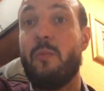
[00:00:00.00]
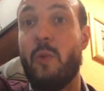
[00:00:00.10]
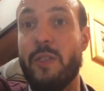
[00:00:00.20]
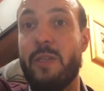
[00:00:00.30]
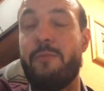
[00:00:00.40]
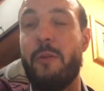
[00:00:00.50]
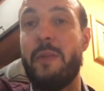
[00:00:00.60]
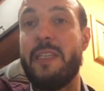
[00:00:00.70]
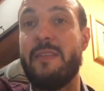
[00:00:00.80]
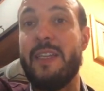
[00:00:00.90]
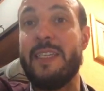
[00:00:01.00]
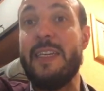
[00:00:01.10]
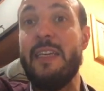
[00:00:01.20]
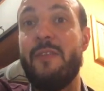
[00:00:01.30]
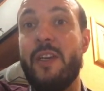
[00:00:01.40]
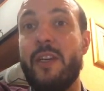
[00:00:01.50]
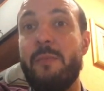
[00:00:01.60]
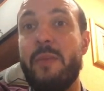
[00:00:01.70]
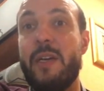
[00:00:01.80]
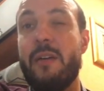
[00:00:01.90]
What's the probability of getting an even
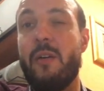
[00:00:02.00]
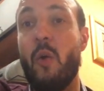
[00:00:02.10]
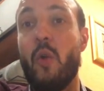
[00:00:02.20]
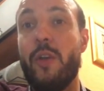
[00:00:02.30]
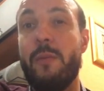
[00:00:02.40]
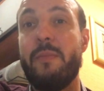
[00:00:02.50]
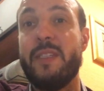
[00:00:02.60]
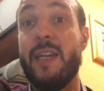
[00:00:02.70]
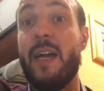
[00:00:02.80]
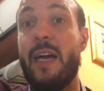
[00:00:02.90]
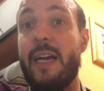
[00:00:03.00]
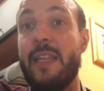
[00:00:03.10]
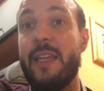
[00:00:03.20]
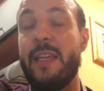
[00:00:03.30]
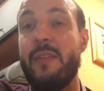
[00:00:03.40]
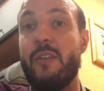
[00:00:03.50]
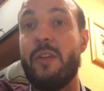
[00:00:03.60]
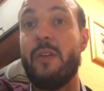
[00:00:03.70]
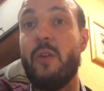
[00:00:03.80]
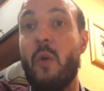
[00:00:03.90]
number? All numbers are either
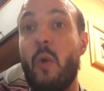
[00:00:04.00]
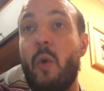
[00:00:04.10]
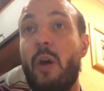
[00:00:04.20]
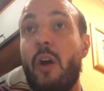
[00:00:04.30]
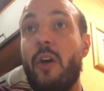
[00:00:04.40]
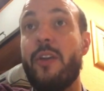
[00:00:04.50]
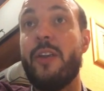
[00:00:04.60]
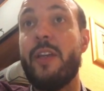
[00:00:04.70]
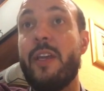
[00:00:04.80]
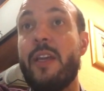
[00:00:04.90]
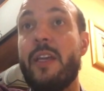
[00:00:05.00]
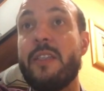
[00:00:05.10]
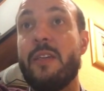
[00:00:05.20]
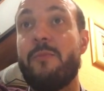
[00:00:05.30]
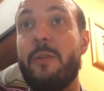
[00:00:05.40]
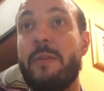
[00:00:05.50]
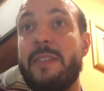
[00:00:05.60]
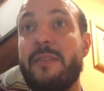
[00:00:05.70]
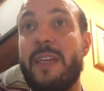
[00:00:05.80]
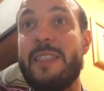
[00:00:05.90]
even or odd. So
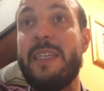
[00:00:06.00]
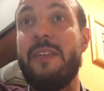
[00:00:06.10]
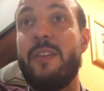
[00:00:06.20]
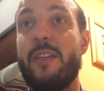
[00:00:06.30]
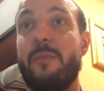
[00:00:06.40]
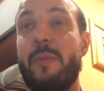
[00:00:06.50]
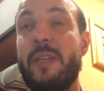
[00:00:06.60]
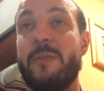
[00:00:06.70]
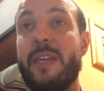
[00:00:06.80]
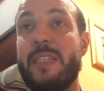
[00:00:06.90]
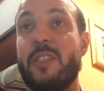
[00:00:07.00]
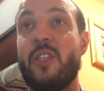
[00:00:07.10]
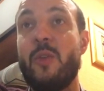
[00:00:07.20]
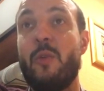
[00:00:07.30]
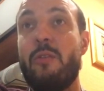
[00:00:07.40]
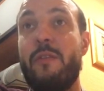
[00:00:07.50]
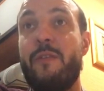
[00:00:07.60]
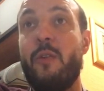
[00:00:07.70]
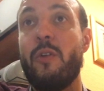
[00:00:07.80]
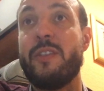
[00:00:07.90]
probability of getting an even number means we get a two or a
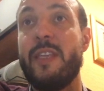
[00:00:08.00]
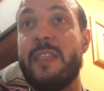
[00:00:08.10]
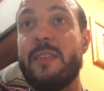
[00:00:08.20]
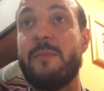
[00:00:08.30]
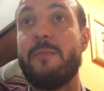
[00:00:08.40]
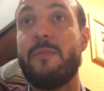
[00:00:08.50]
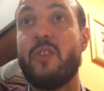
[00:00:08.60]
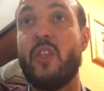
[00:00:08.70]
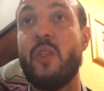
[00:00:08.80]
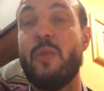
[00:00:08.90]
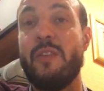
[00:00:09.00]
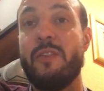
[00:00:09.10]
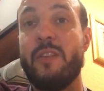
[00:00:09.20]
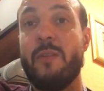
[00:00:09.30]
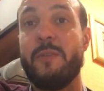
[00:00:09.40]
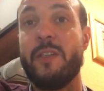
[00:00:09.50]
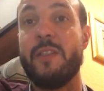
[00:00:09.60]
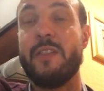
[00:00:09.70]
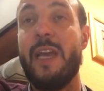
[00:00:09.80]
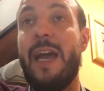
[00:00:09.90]
four. So there's two different
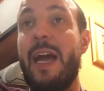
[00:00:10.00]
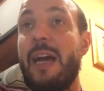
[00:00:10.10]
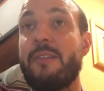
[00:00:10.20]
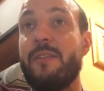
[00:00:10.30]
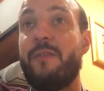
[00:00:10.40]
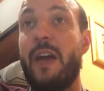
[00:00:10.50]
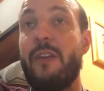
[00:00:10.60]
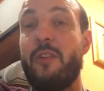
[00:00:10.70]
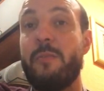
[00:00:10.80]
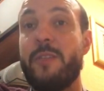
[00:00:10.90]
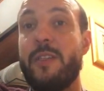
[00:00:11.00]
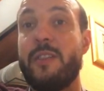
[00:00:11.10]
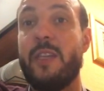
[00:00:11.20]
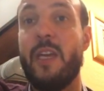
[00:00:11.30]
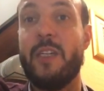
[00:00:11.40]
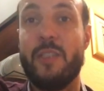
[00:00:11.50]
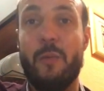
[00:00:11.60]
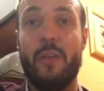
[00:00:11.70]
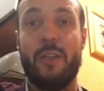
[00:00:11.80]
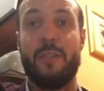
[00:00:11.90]
options out of five options, so
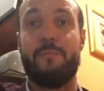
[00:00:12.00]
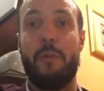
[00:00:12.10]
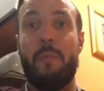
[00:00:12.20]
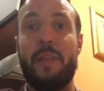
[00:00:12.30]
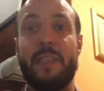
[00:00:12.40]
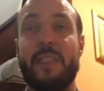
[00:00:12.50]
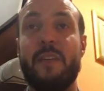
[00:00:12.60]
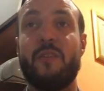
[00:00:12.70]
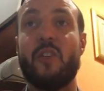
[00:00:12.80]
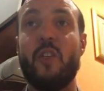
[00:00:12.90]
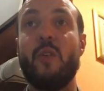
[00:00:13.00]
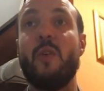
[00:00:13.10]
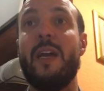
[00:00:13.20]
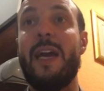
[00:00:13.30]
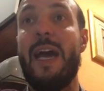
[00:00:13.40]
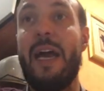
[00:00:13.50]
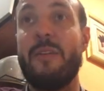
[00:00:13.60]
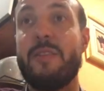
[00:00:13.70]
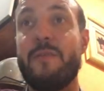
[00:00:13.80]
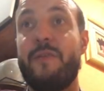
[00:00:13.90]
we have got a probability of two
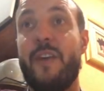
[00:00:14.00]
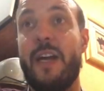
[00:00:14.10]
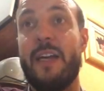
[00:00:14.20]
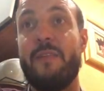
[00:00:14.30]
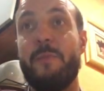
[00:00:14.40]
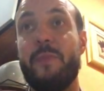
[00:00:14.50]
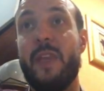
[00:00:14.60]
out of five.